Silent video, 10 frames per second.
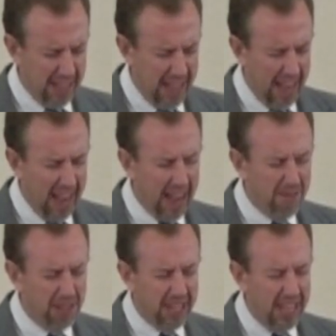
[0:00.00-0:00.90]
I
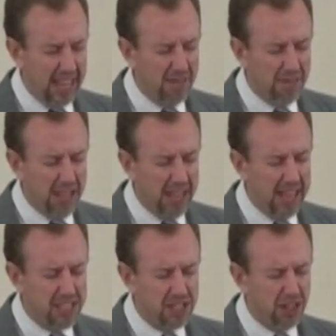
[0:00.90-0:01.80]
have the King of
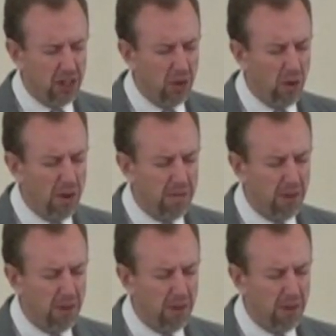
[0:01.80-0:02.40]
Kings and the Lord of